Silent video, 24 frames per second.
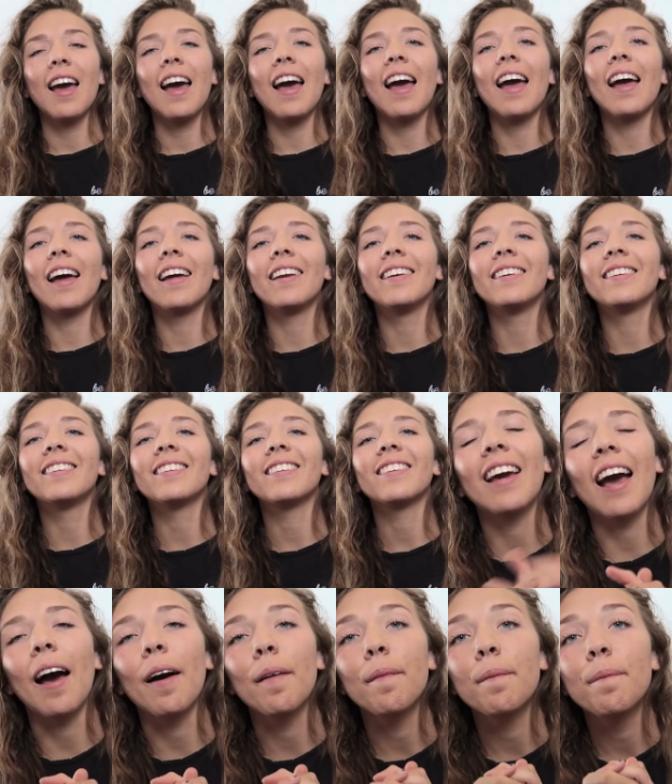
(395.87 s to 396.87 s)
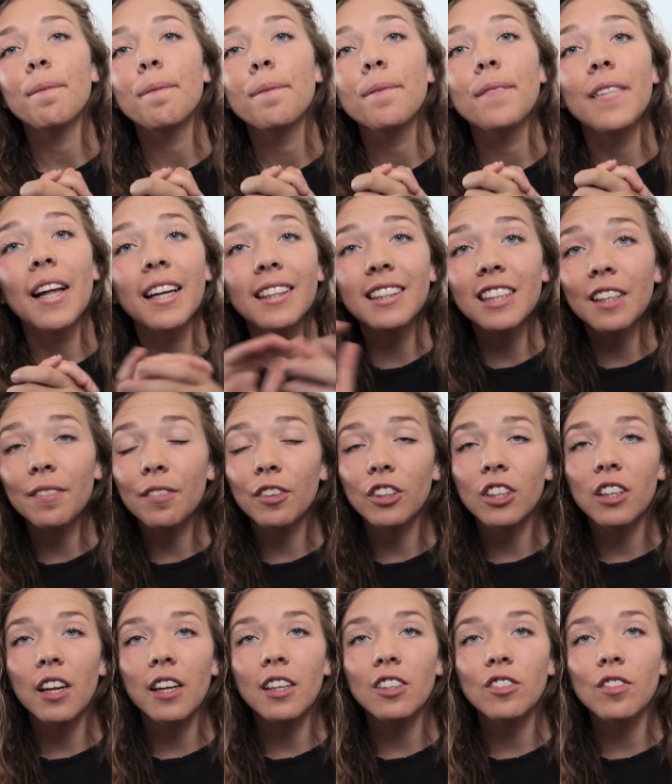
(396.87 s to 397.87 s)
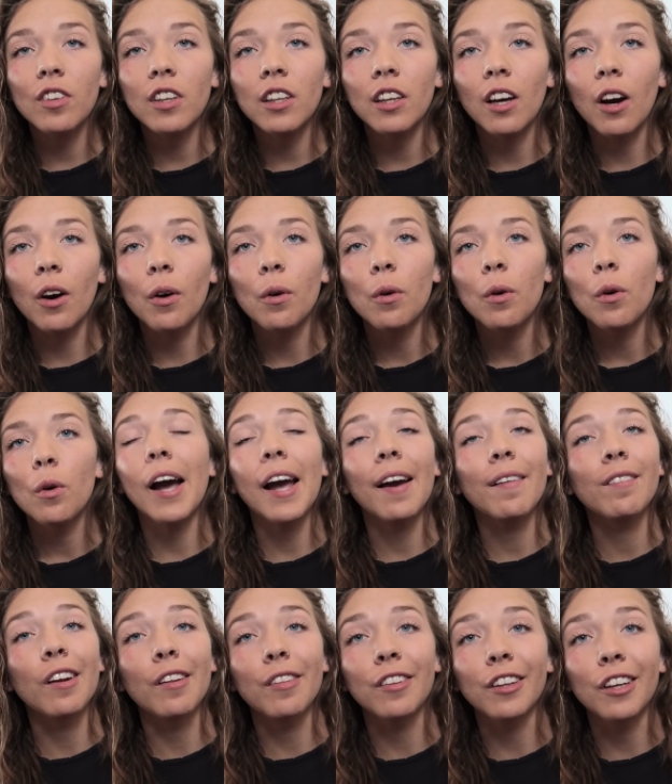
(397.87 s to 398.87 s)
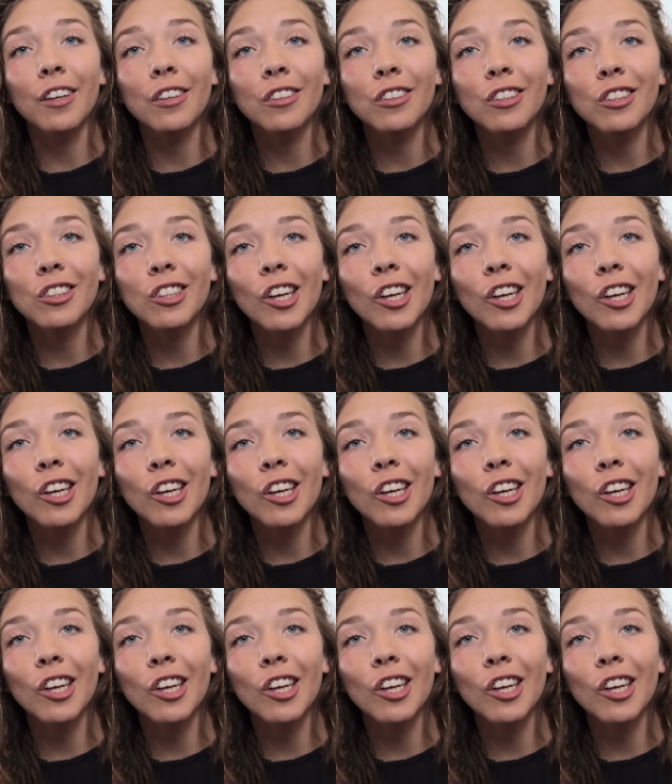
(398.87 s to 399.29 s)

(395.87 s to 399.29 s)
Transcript: And yeah, that's it for today's video. I have nothing else to